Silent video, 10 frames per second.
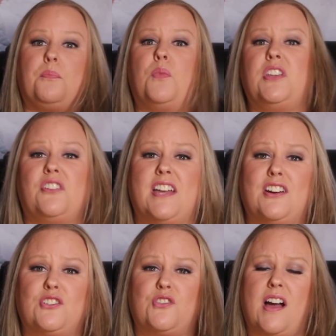when your
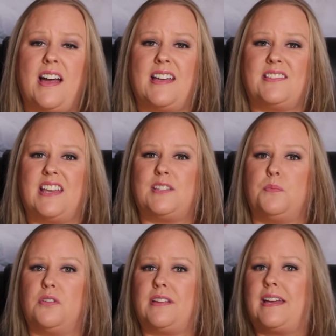hair dries, it's
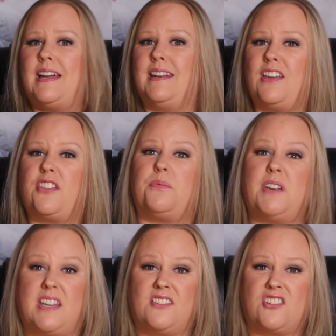more like cutting
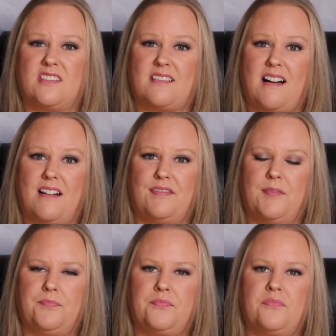3 inches off.
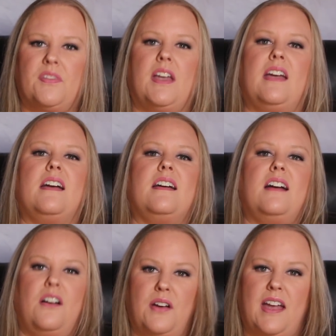
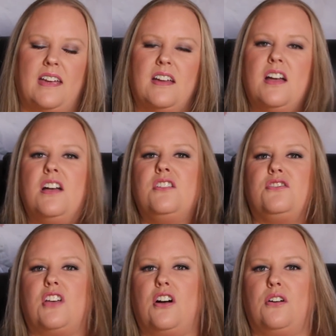Okay,
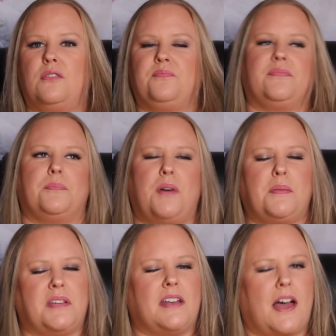so
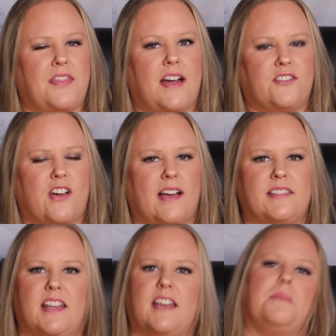probably not that
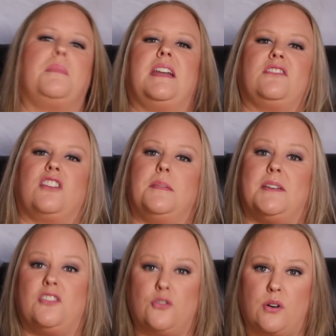drastic, but it's going to be
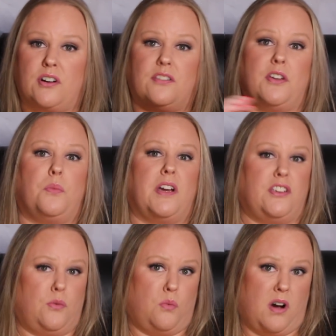shorter than what
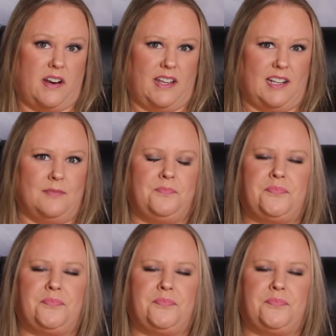you wanted.